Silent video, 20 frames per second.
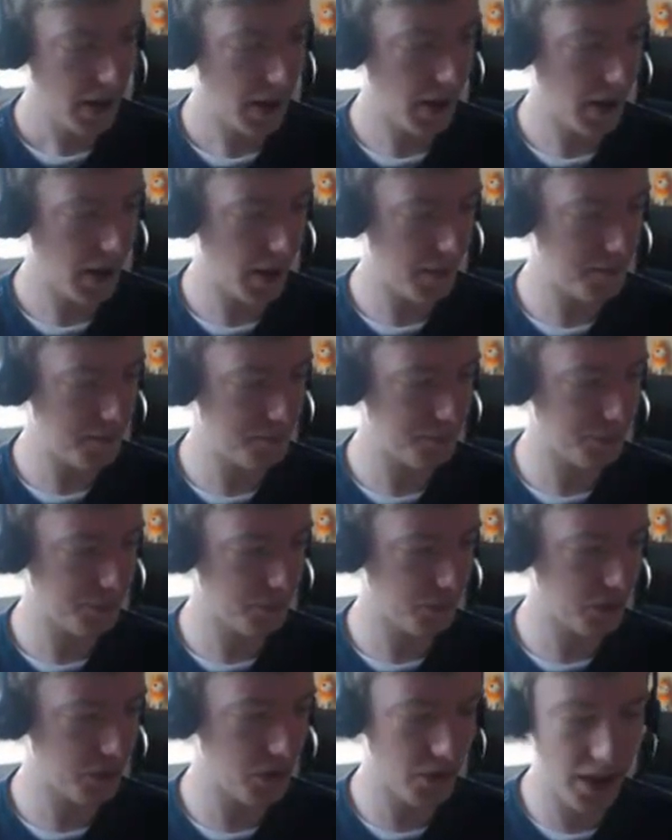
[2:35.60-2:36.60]

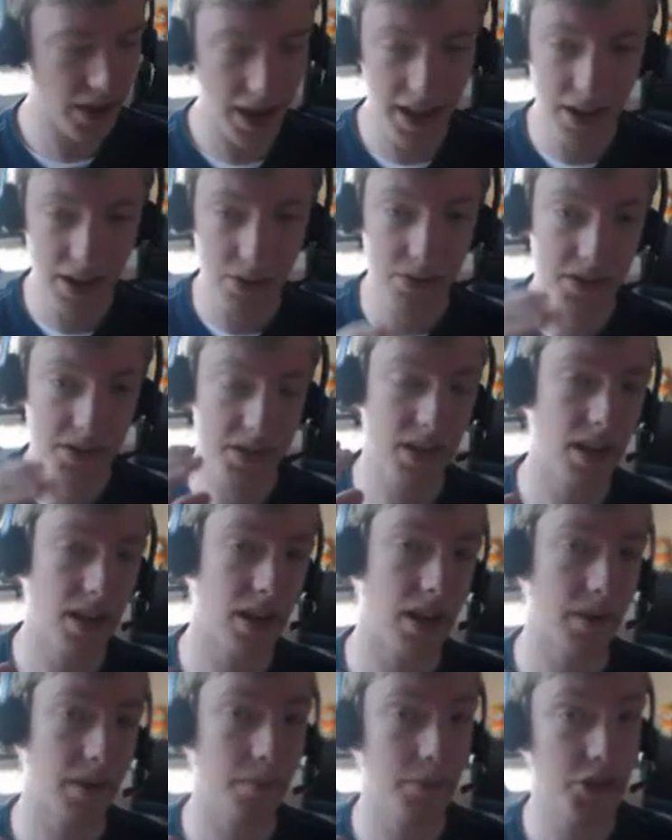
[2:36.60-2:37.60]
What you can do is
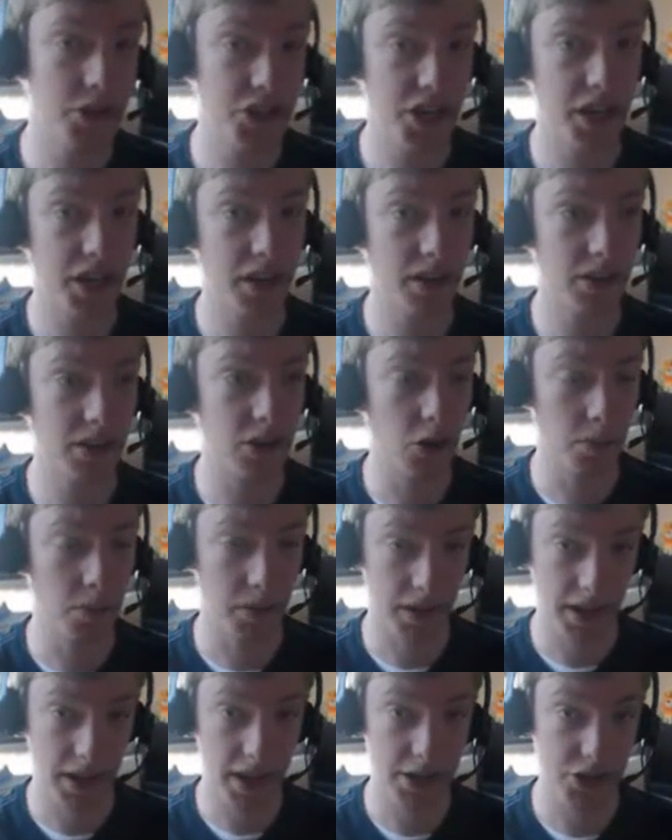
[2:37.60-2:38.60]
machine
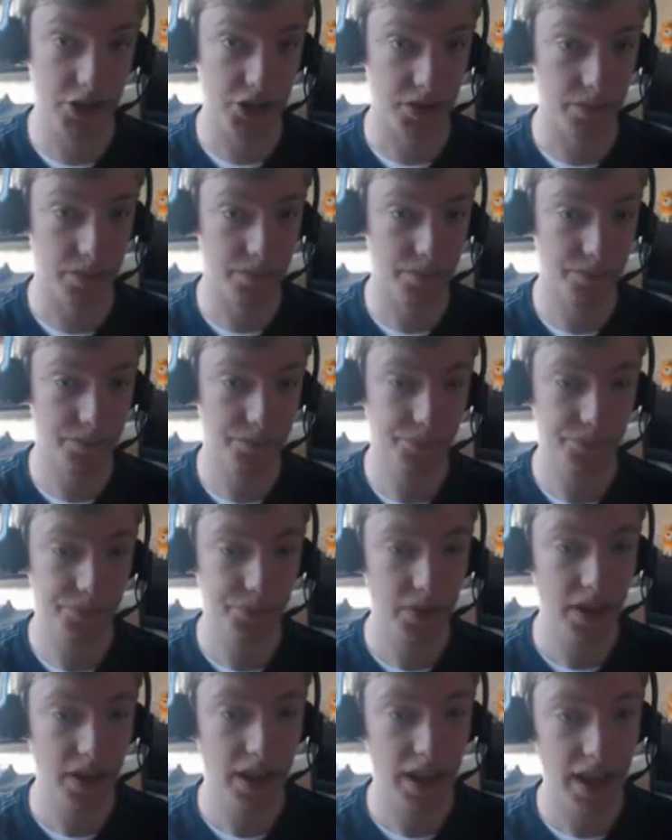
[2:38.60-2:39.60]
duplication.
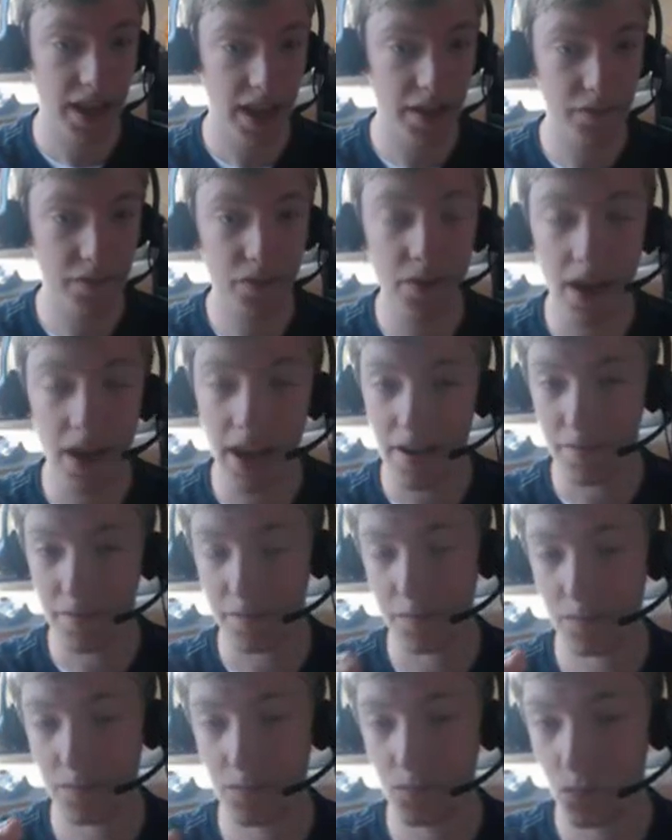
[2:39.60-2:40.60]
If you
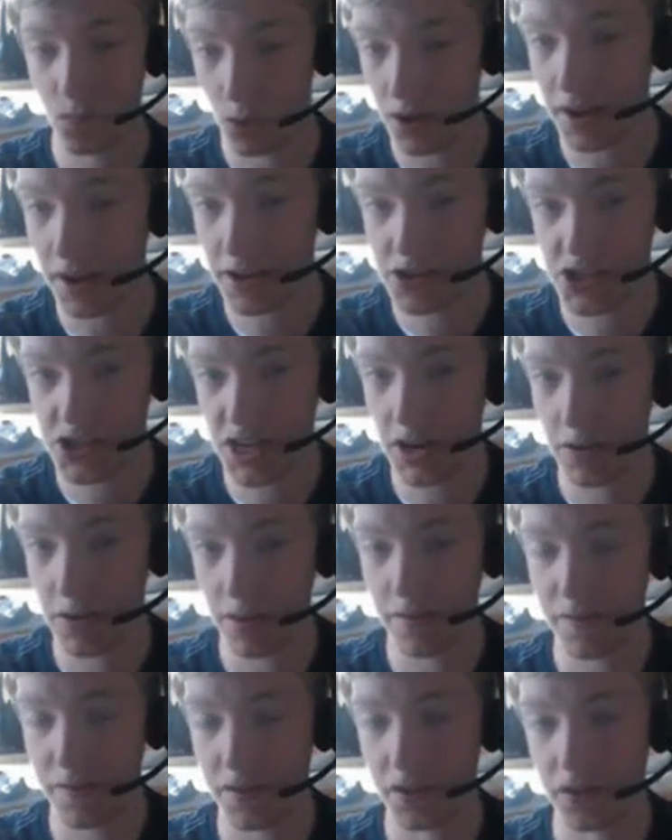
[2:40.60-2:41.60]
have one Ancient Gear
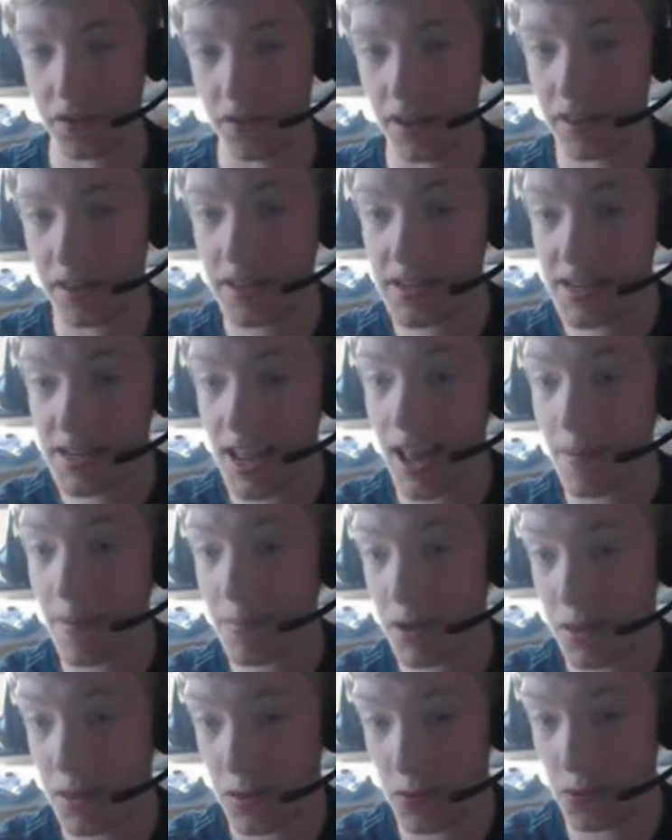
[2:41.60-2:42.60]
in the field, and this can
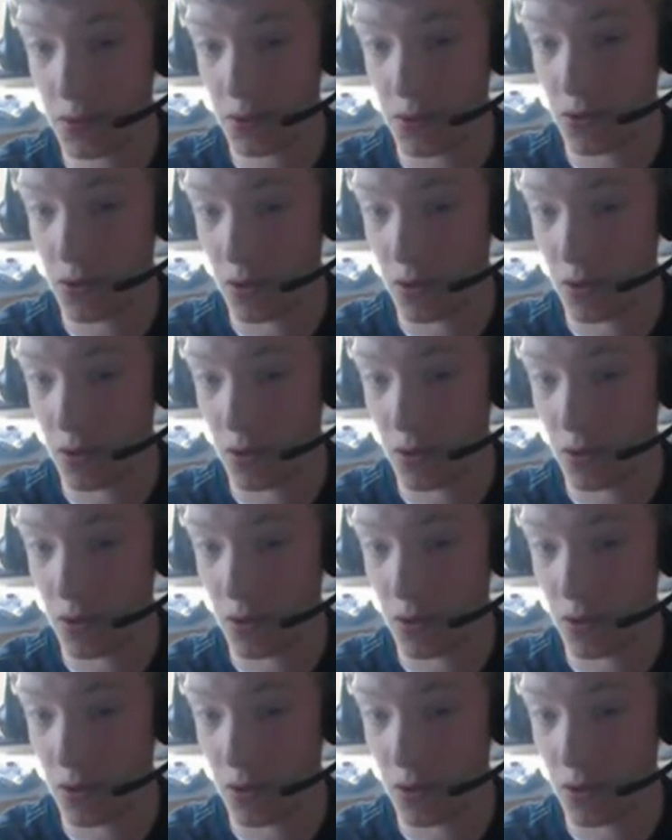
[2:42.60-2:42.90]
be through your